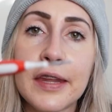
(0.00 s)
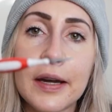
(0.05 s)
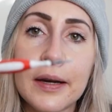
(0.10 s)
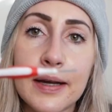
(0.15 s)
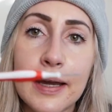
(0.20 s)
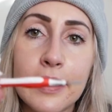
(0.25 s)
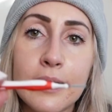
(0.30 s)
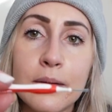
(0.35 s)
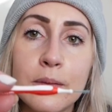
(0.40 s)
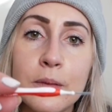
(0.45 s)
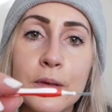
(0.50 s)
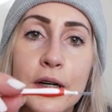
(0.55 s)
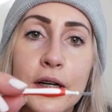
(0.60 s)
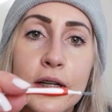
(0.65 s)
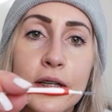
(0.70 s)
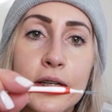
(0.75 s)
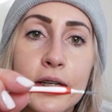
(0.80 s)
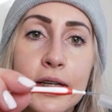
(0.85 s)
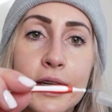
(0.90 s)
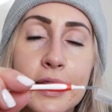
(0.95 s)
Okay,
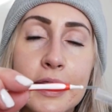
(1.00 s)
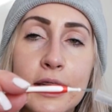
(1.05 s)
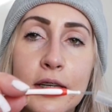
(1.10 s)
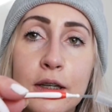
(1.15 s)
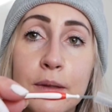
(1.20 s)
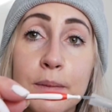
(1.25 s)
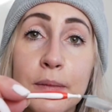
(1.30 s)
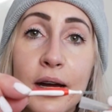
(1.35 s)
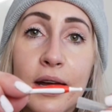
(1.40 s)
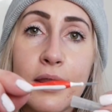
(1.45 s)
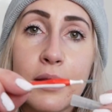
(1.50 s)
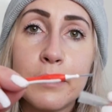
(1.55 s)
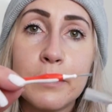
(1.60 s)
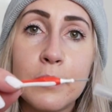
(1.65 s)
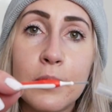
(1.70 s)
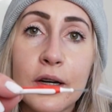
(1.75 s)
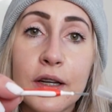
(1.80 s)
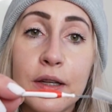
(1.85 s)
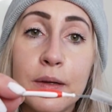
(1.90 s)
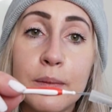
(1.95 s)
well, you can buy them
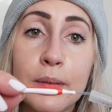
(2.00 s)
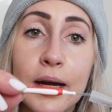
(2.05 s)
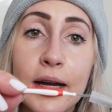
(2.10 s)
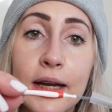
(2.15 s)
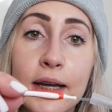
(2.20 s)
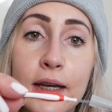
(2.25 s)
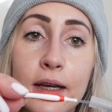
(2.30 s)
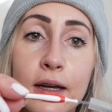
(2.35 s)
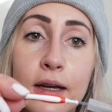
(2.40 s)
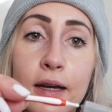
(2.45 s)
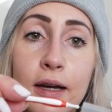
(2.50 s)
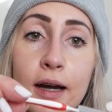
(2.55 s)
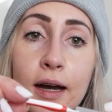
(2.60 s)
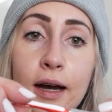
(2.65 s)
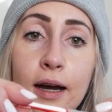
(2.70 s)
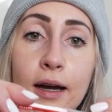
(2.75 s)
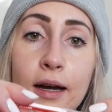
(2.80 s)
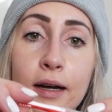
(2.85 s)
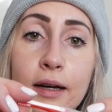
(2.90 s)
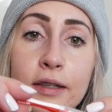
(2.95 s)
where you buy
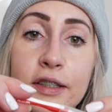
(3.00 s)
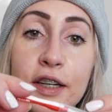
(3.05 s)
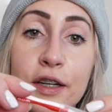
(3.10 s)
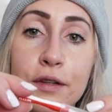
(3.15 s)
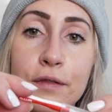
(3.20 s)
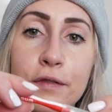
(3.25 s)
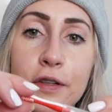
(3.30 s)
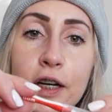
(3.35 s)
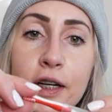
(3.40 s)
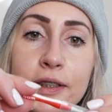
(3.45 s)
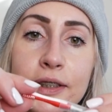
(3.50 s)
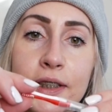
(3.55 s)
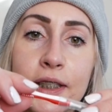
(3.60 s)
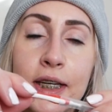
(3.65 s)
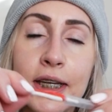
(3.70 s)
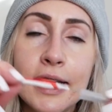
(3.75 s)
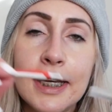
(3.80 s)
dental floss.